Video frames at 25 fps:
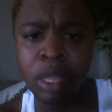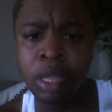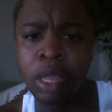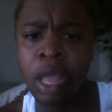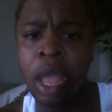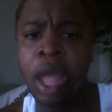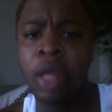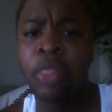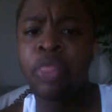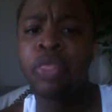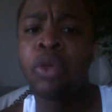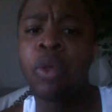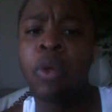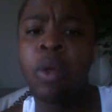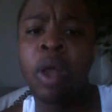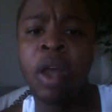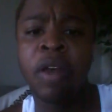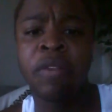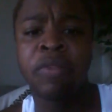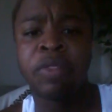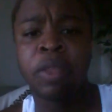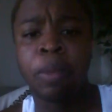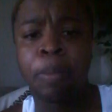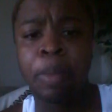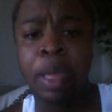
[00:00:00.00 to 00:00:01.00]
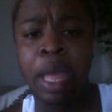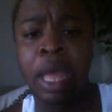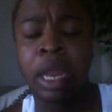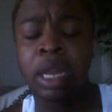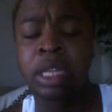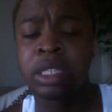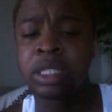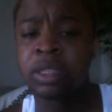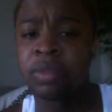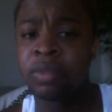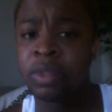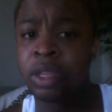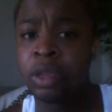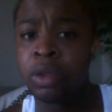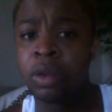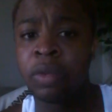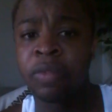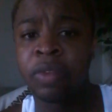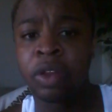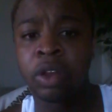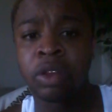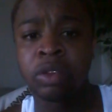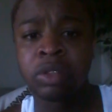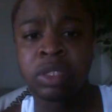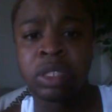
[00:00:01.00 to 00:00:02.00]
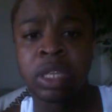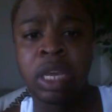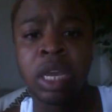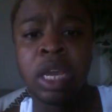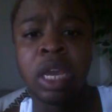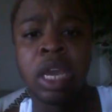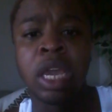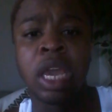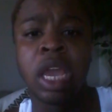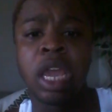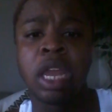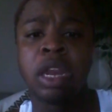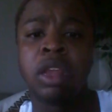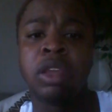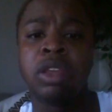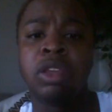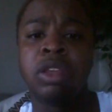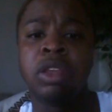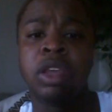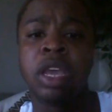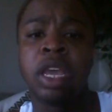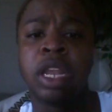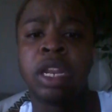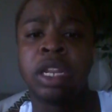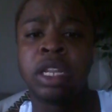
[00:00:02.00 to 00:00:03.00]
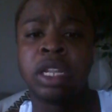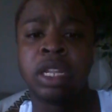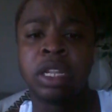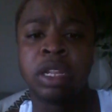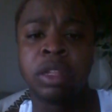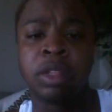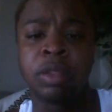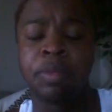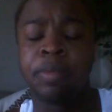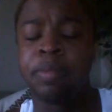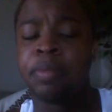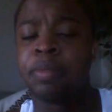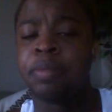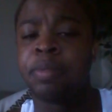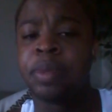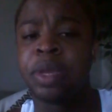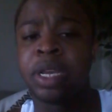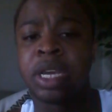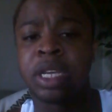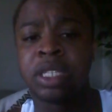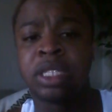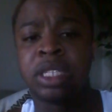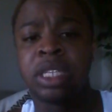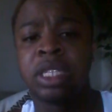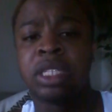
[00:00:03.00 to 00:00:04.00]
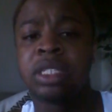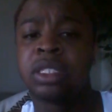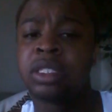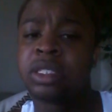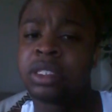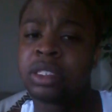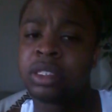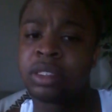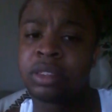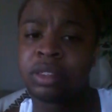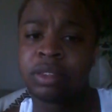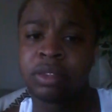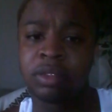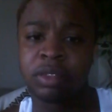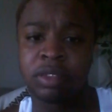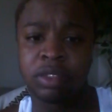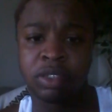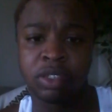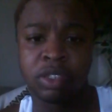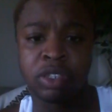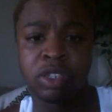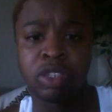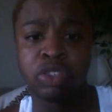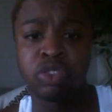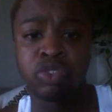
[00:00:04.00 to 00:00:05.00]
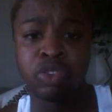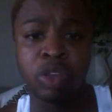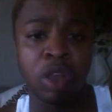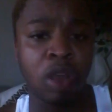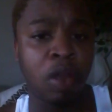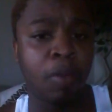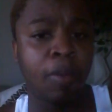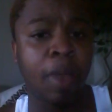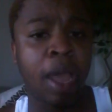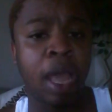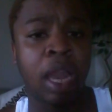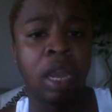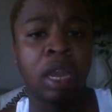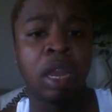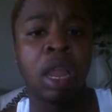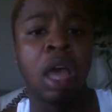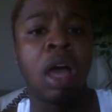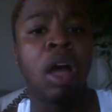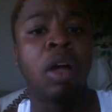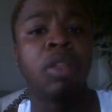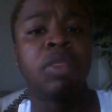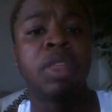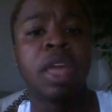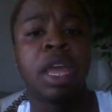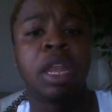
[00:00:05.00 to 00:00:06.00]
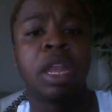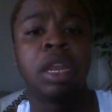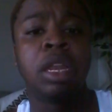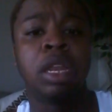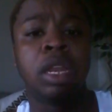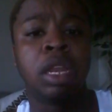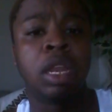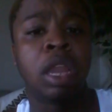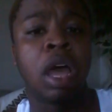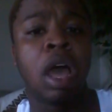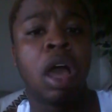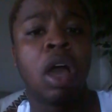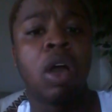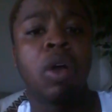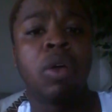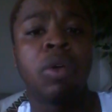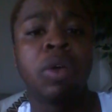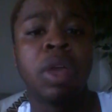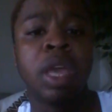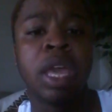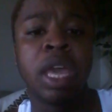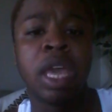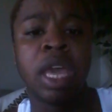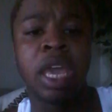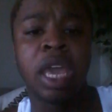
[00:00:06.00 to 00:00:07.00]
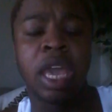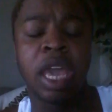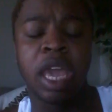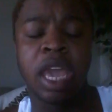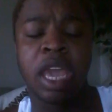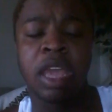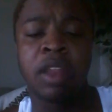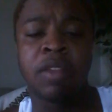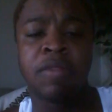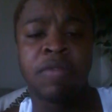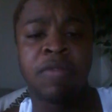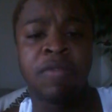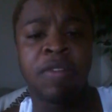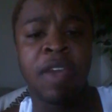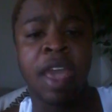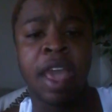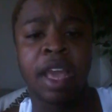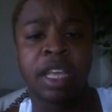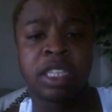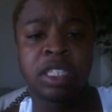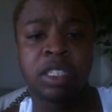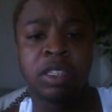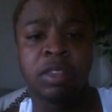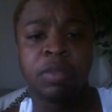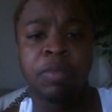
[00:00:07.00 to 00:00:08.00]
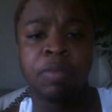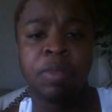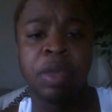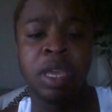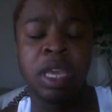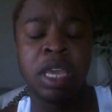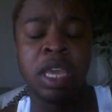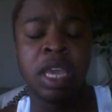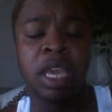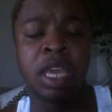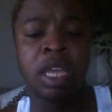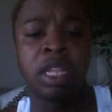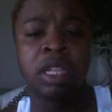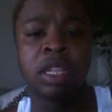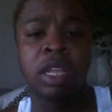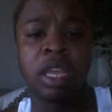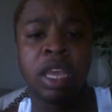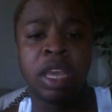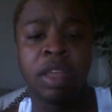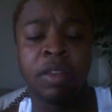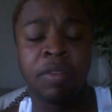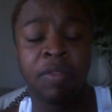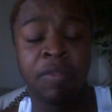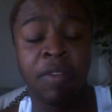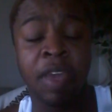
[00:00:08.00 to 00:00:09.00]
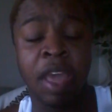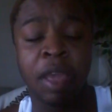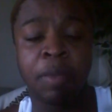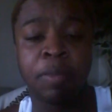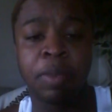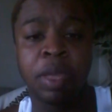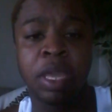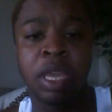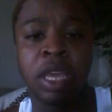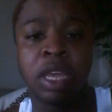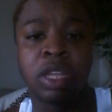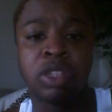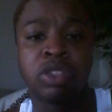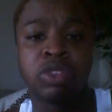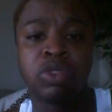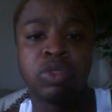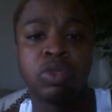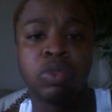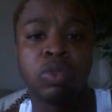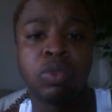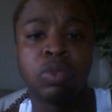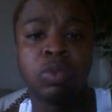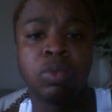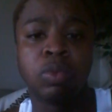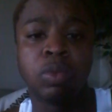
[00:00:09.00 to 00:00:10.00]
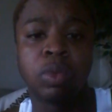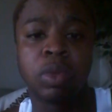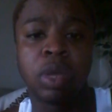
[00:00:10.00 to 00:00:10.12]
I throw off the balance of the universe. And because it's controlled by law, that law in fact begin to